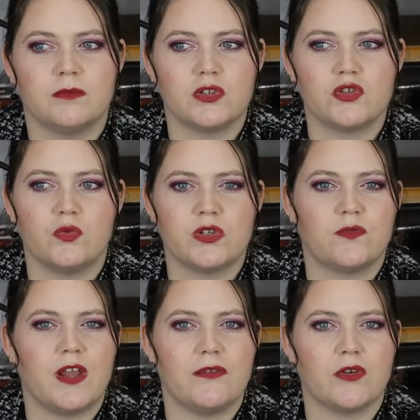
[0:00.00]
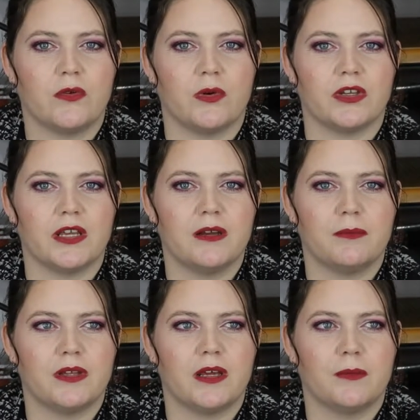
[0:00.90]
I'm not sure which flavour I want yet,
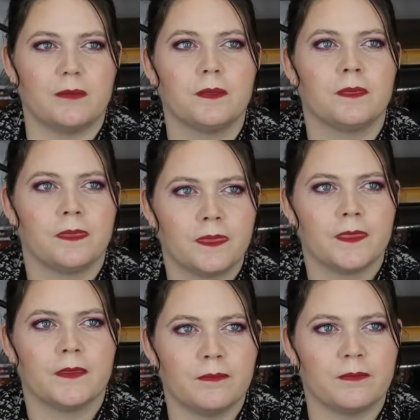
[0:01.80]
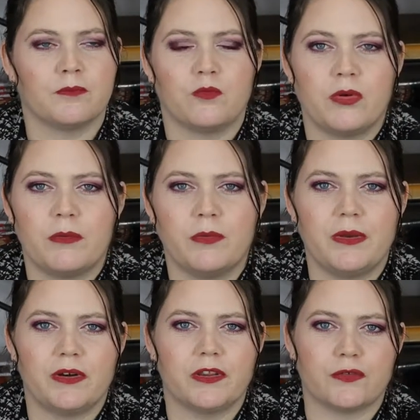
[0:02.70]
but
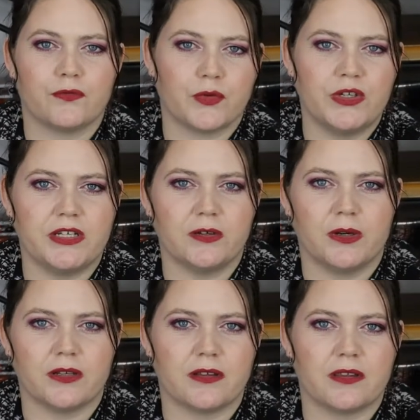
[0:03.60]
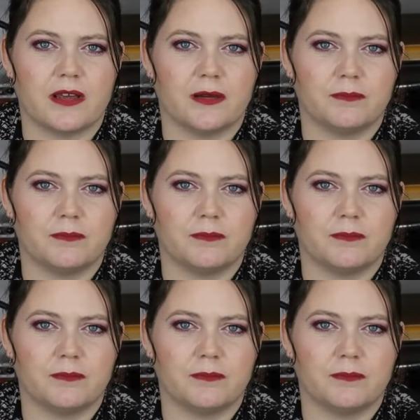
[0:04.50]
probably one of the fruitier ones.